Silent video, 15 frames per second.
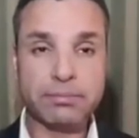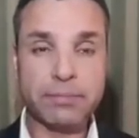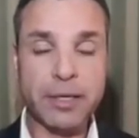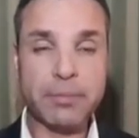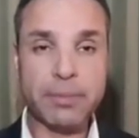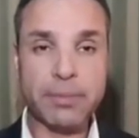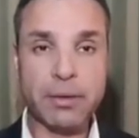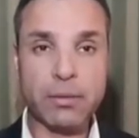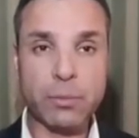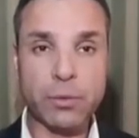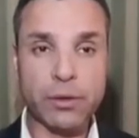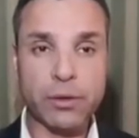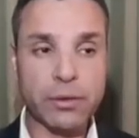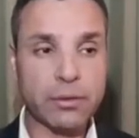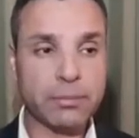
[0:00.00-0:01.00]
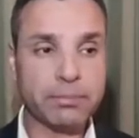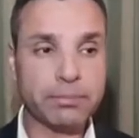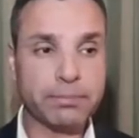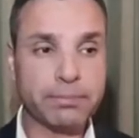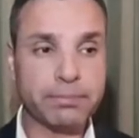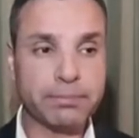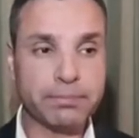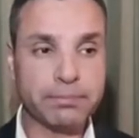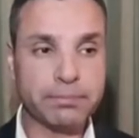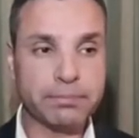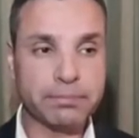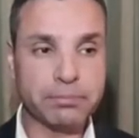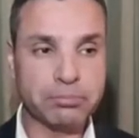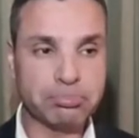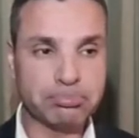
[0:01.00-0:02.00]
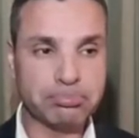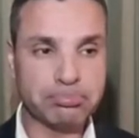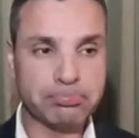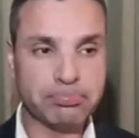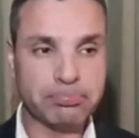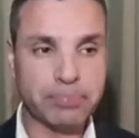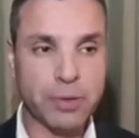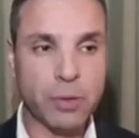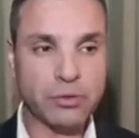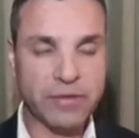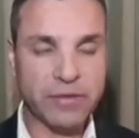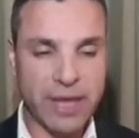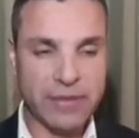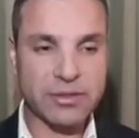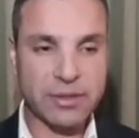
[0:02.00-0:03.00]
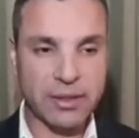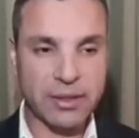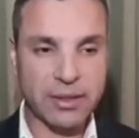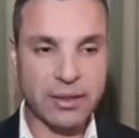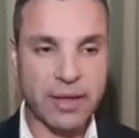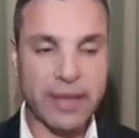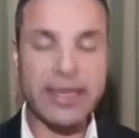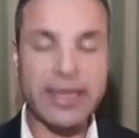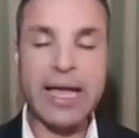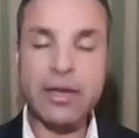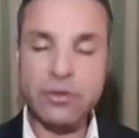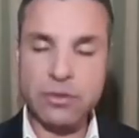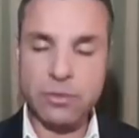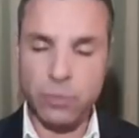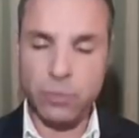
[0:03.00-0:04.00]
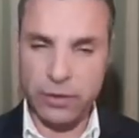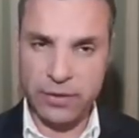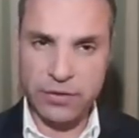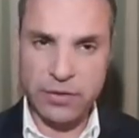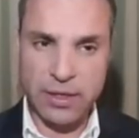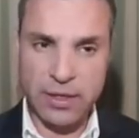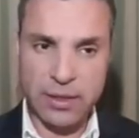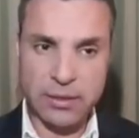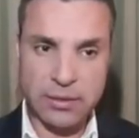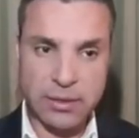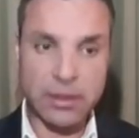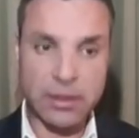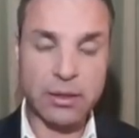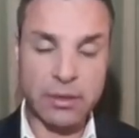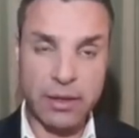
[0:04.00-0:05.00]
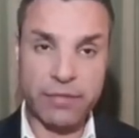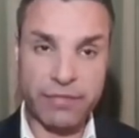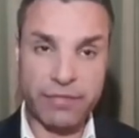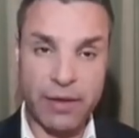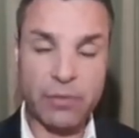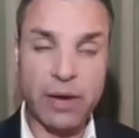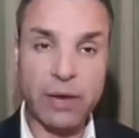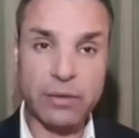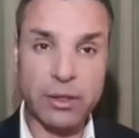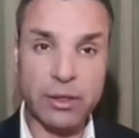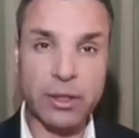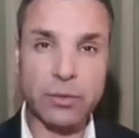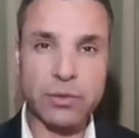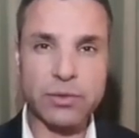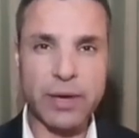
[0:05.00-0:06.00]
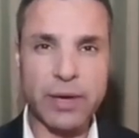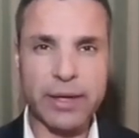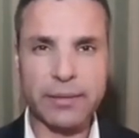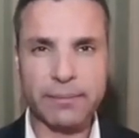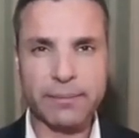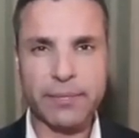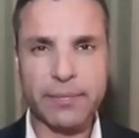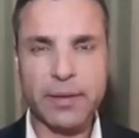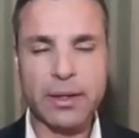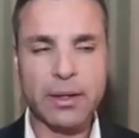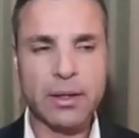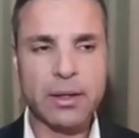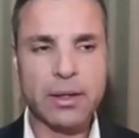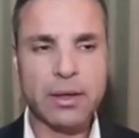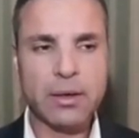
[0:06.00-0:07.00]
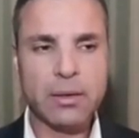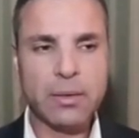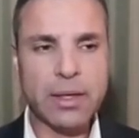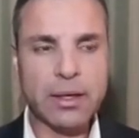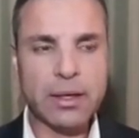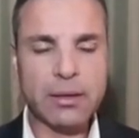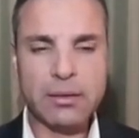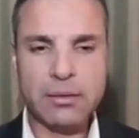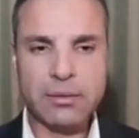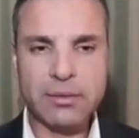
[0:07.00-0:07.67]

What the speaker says: people were protesting against what he said until they found out that he was right. Well,